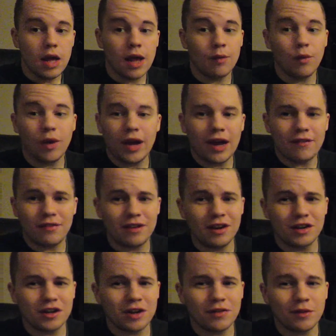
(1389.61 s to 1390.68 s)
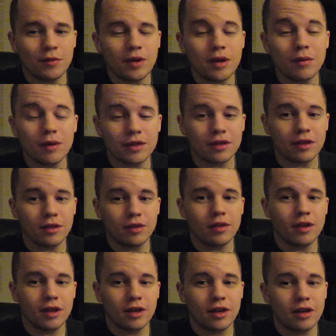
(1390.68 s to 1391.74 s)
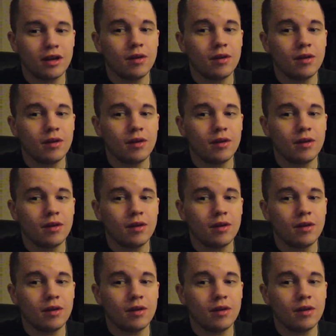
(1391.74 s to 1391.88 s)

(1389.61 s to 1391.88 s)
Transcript: And why not finish off the Wii with the